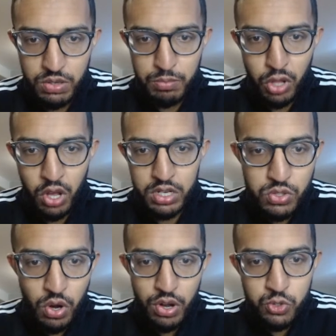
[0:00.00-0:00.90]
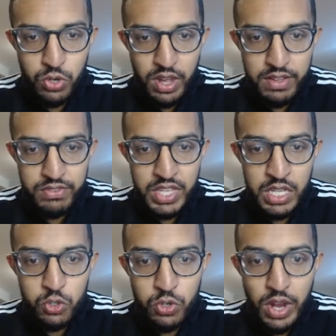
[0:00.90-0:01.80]
blog. Start driving
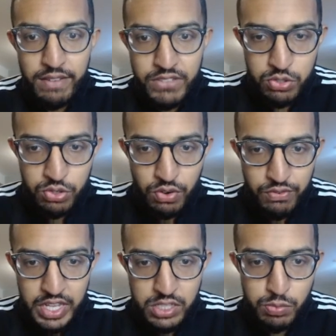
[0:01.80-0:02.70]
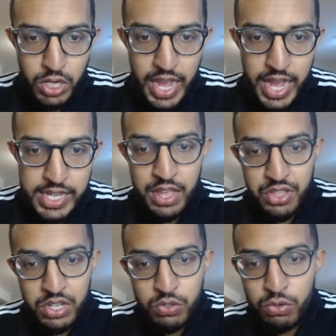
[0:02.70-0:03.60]
traffic to your Facebook ads, and
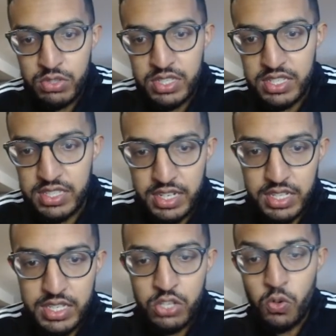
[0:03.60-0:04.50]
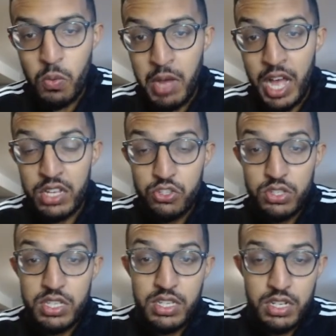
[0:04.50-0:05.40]
then use this technique. So I'm actually
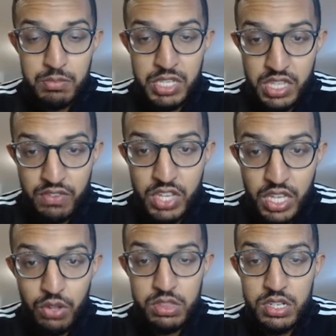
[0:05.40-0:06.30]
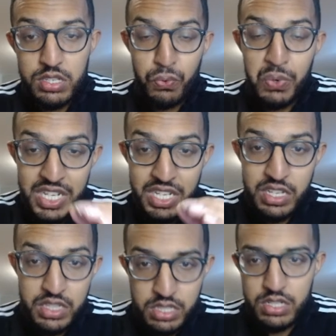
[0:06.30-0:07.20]
going to be giving out this free
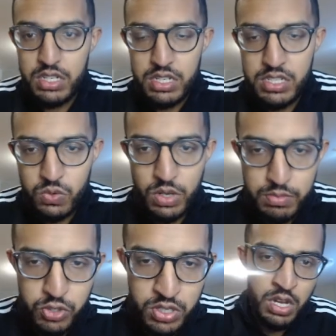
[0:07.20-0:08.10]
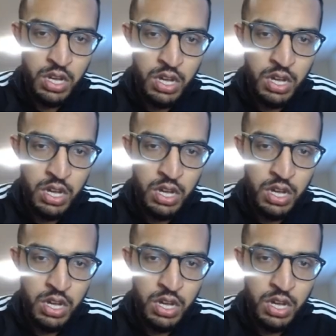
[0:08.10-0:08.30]
in the description.